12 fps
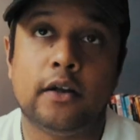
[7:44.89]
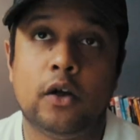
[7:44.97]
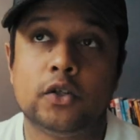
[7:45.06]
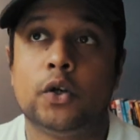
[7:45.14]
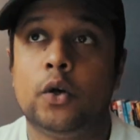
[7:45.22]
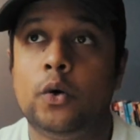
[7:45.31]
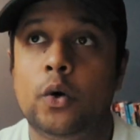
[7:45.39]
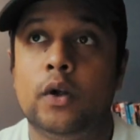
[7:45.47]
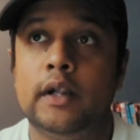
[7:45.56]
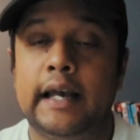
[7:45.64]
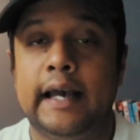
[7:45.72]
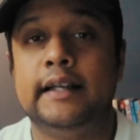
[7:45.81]
And also
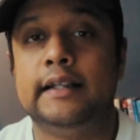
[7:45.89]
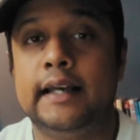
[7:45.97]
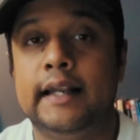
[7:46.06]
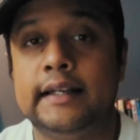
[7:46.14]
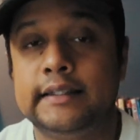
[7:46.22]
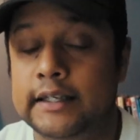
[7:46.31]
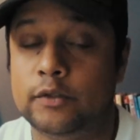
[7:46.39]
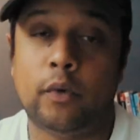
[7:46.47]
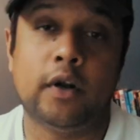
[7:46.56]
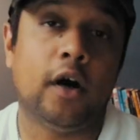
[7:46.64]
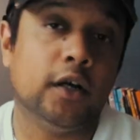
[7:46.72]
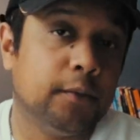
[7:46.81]
Google Analytics is
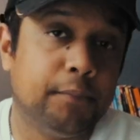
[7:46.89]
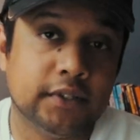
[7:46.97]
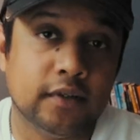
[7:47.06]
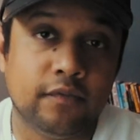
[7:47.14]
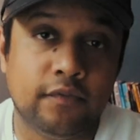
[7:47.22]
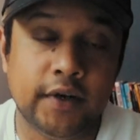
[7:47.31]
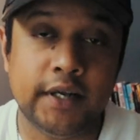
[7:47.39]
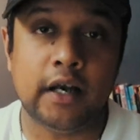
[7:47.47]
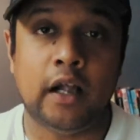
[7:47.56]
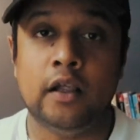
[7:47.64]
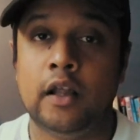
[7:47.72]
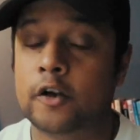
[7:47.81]
100%
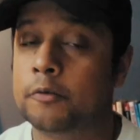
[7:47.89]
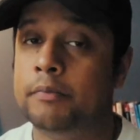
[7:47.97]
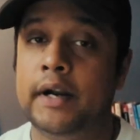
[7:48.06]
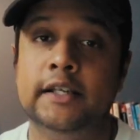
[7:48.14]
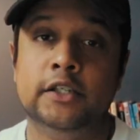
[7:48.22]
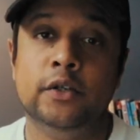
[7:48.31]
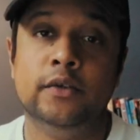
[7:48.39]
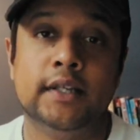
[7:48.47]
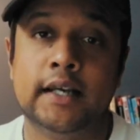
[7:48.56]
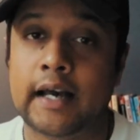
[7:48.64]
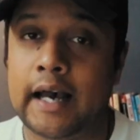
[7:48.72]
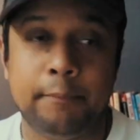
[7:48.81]
free. A lot of brands use it.